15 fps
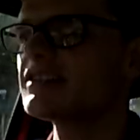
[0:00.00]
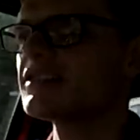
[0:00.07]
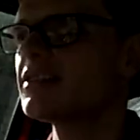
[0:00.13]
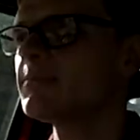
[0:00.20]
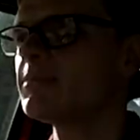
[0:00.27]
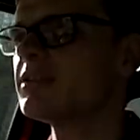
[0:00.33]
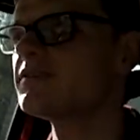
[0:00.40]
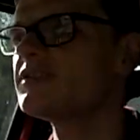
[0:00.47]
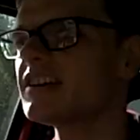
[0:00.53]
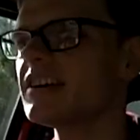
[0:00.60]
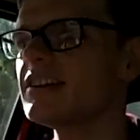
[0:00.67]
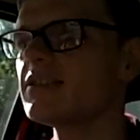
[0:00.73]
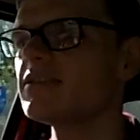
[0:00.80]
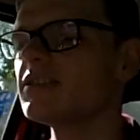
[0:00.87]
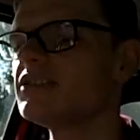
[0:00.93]
example of
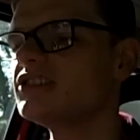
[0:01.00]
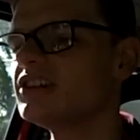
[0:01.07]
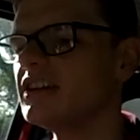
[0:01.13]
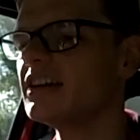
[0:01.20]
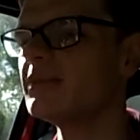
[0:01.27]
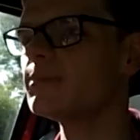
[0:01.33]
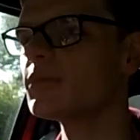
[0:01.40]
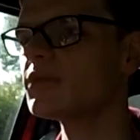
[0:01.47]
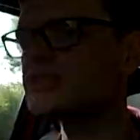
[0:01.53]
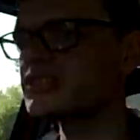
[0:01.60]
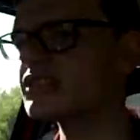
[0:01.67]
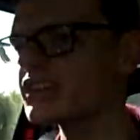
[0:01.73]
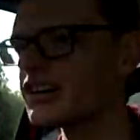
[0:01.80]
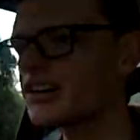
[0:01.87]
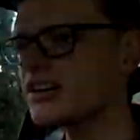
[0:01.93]
technology in
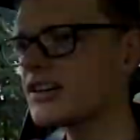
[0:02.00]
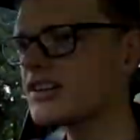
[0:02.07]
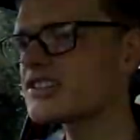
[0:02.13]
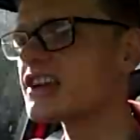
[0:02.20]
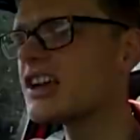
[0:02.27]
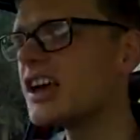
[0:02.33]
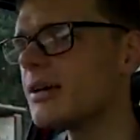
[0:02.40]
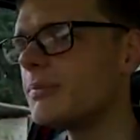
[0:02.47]
modern cars